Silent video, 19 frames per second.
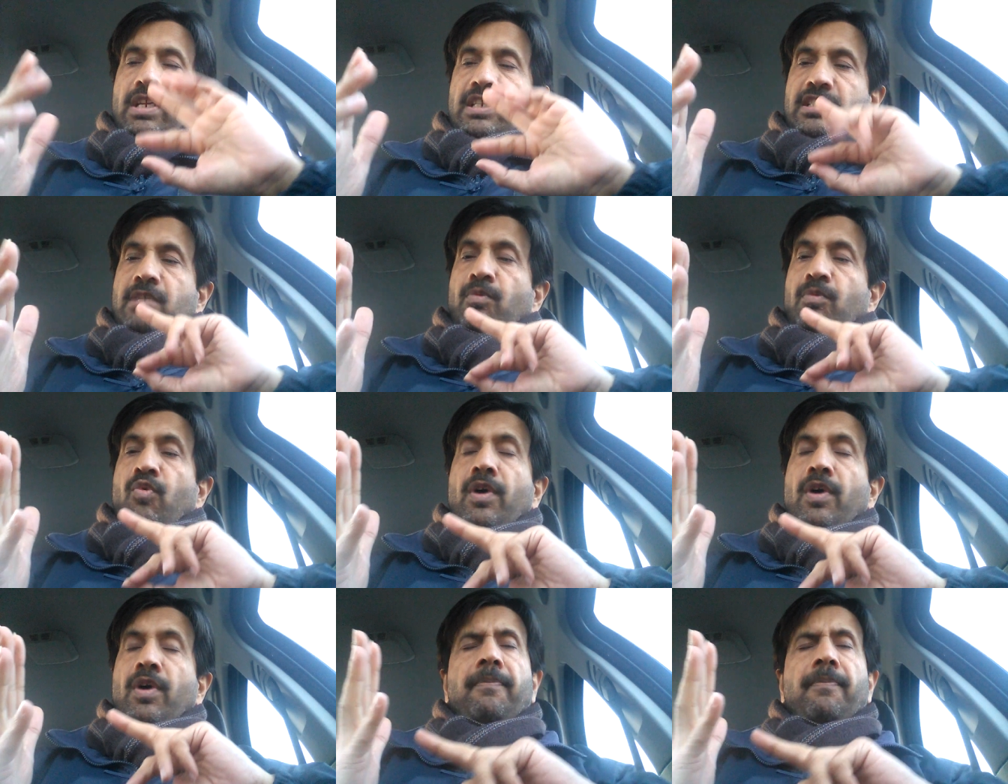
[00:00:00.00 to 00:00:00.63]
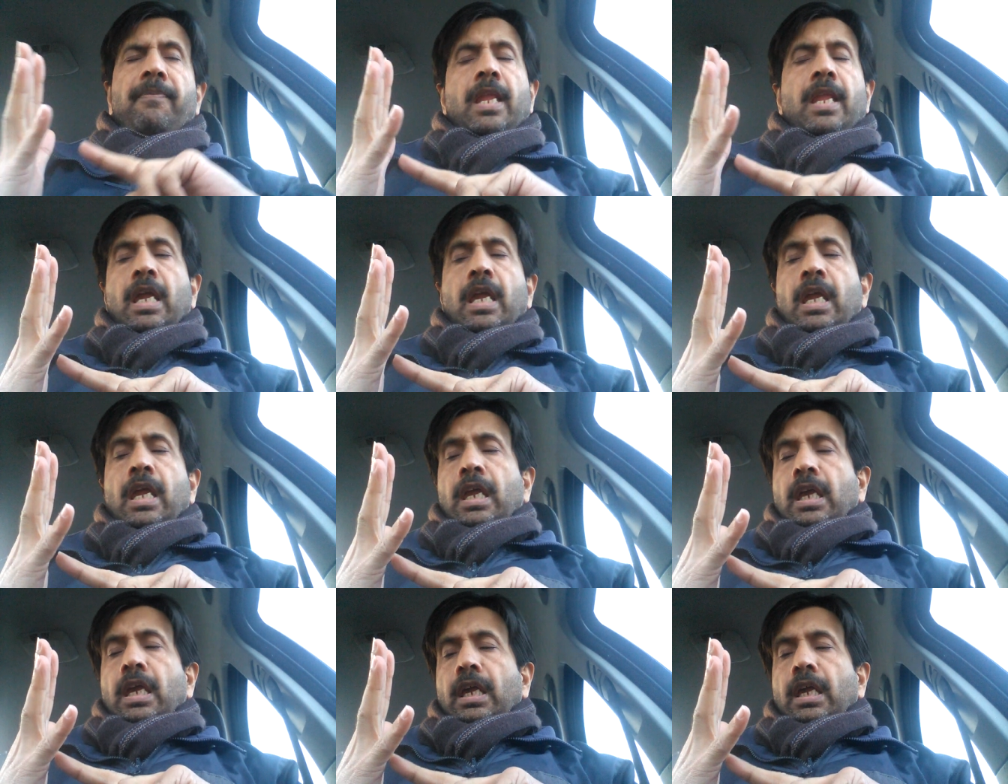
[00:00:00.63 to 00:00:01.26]
next number one
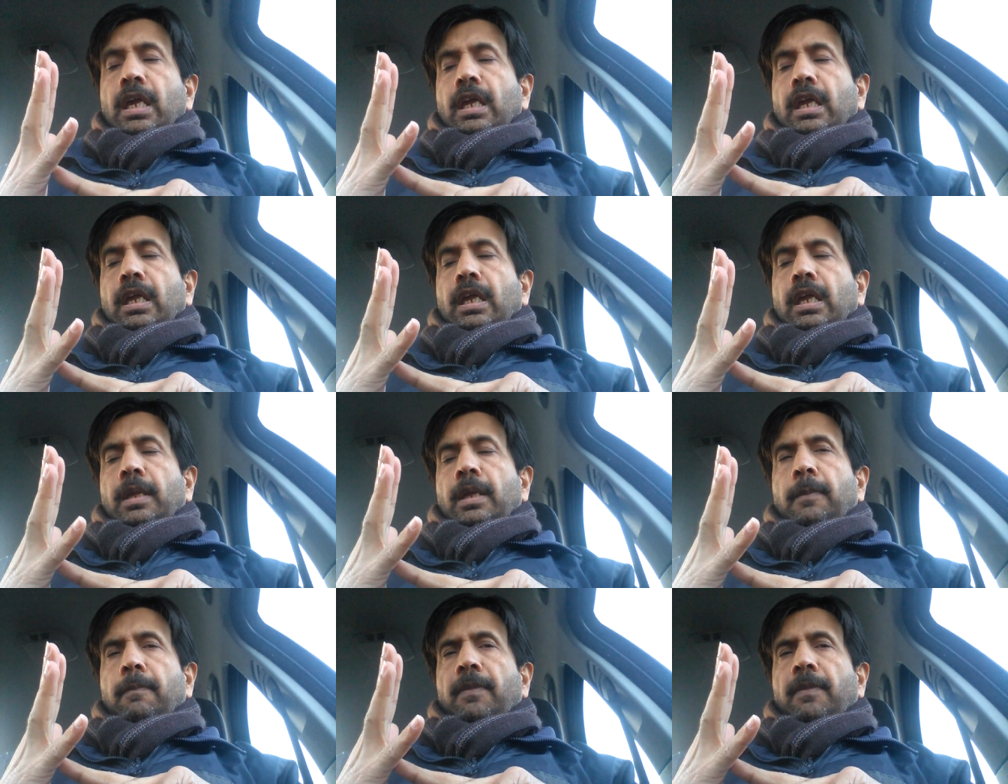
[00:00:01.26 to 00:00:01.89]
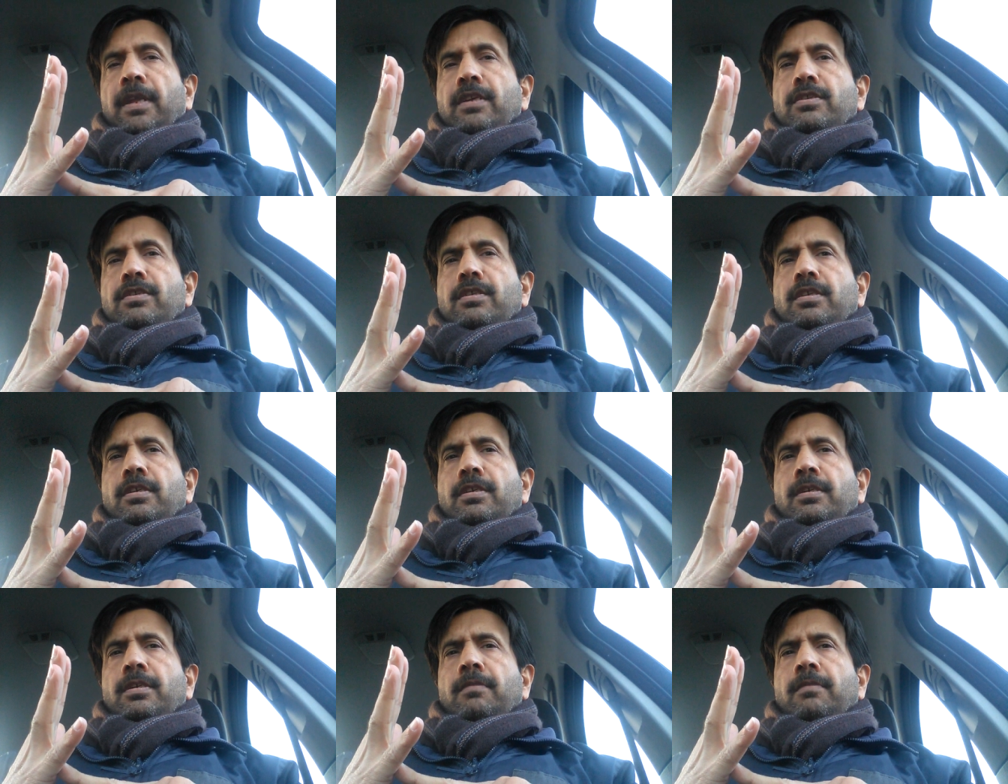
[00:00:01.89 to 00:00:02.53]

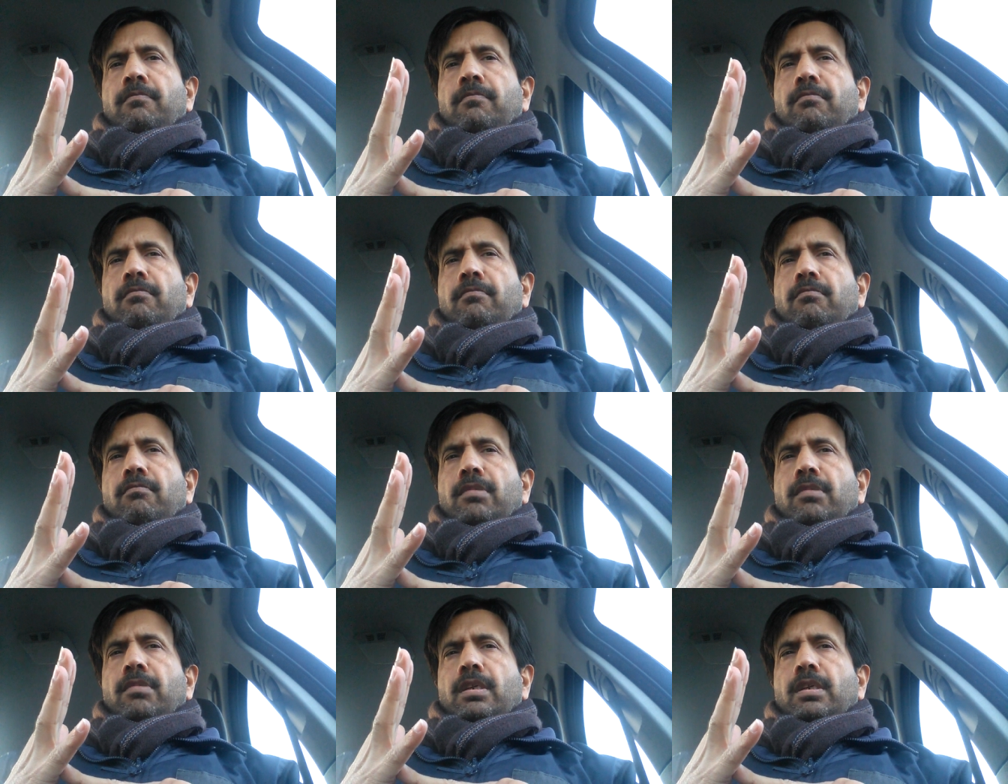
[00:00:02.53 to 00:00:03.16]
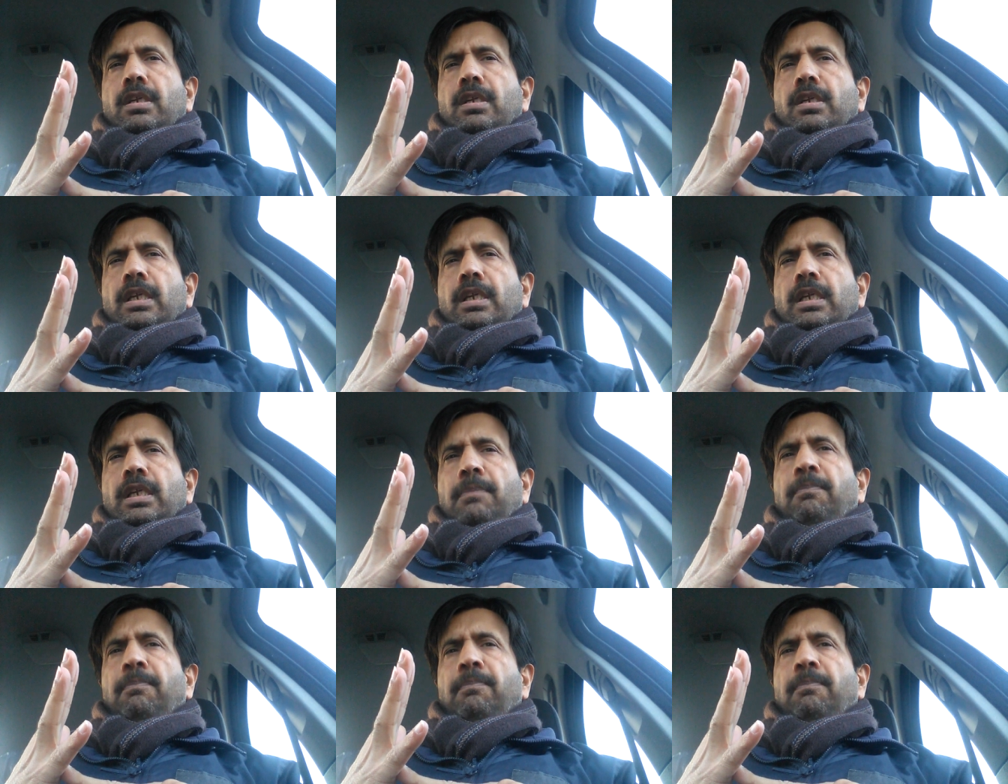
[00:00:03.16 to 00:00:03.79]
it
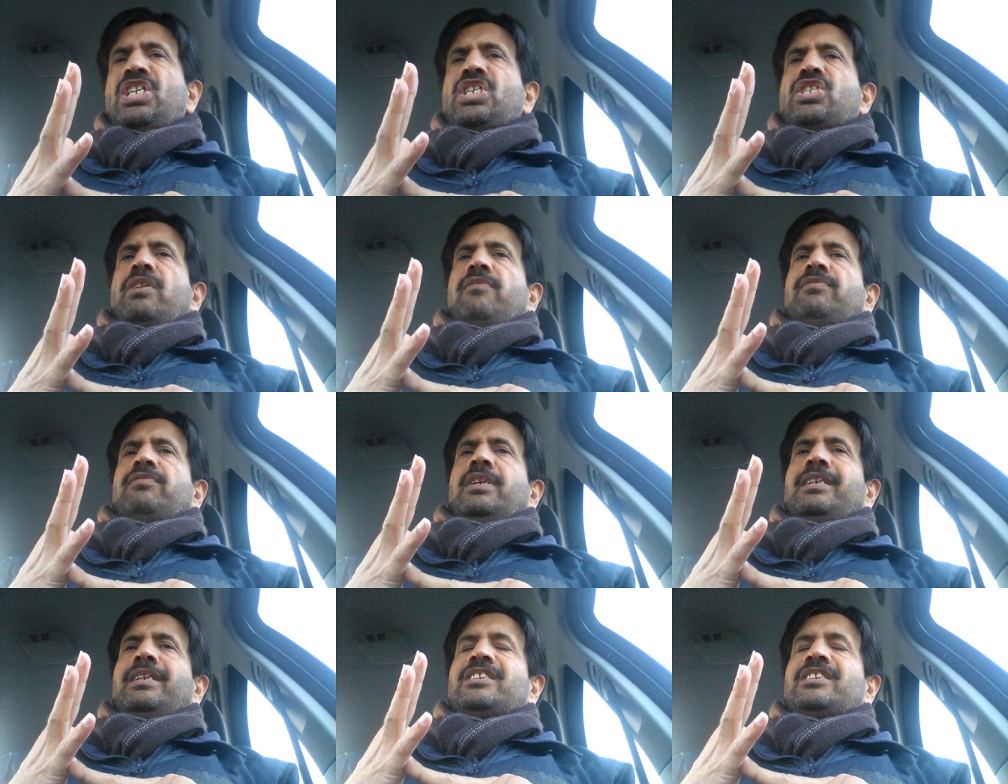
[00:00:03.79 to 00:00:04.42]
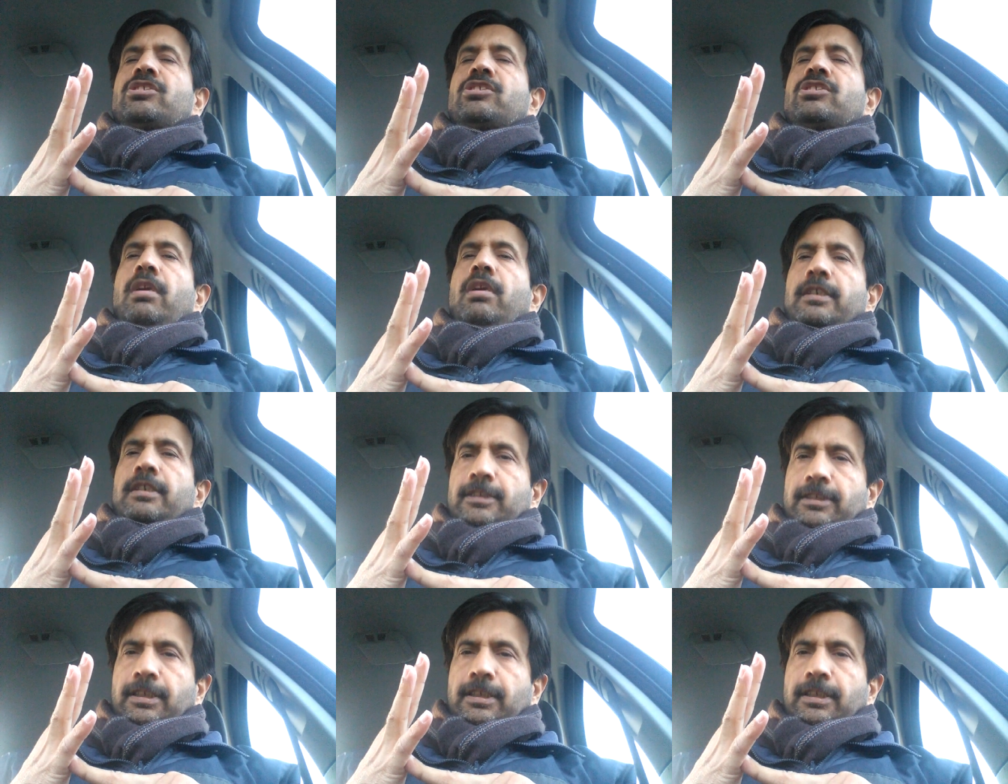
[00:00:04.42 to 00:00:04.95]
the patches after discolored